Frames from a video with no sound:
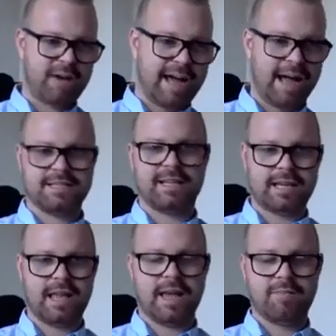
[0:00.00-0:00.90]

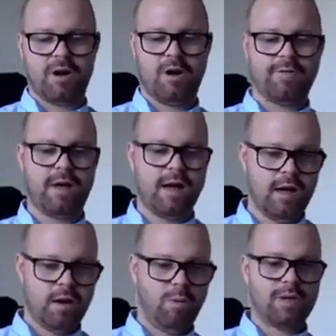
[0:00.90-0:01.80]
articulate my offer?
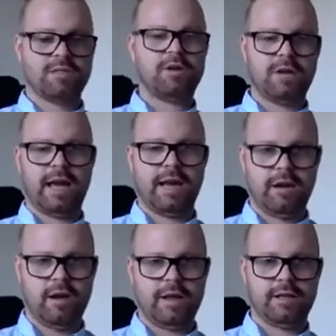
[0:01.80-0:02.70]
What's a good
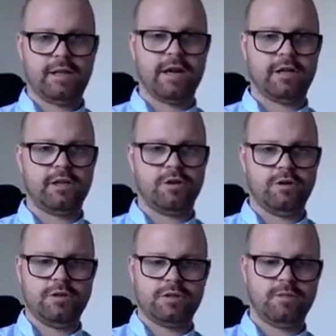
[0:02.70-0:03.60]
headline that I could
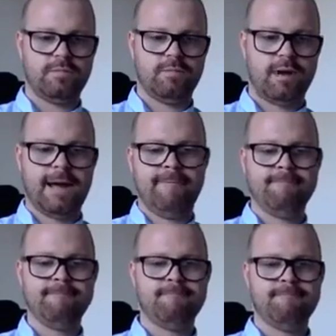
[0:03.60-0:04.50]
use, right?
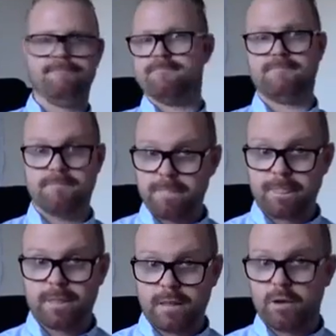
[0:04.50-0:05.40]

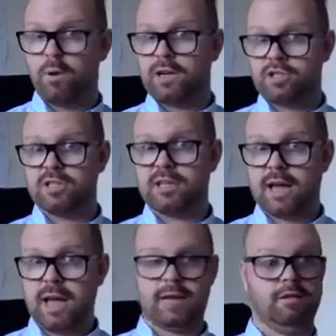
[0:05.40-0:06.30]
Questions
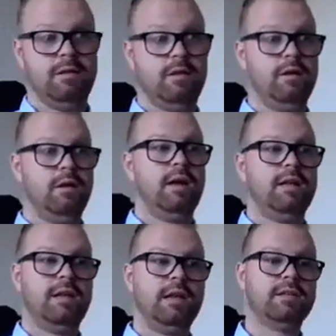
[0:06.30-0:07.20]
again.
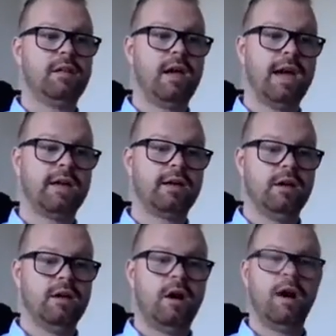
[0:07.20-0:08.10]
And then it's like,
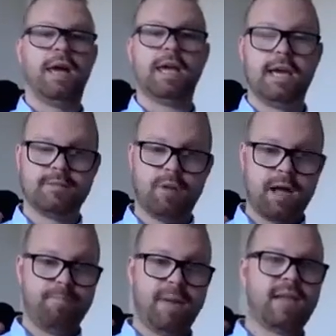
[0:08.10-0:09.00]
oh, here's
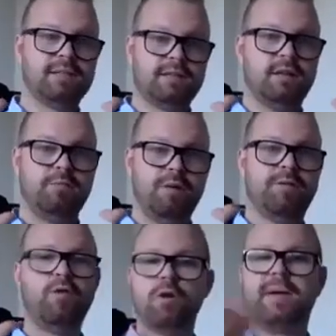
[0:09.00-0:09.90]
my best
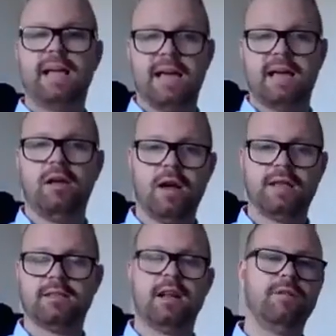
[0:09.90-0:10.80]
performing
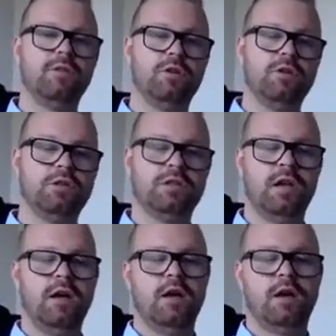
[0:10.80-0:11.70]
headlines that I've used
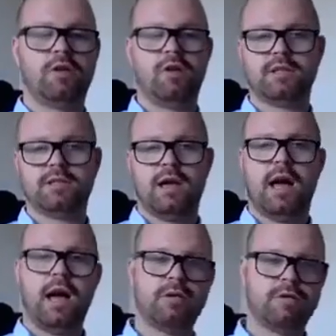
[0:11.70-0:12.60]
across
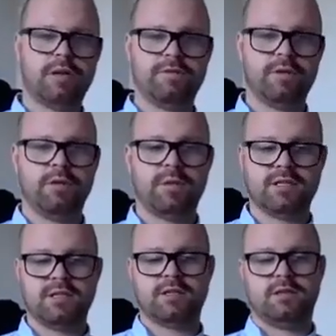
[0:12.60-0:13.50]
100 different
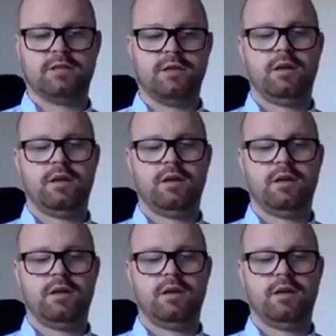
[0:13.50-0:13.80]
businesses.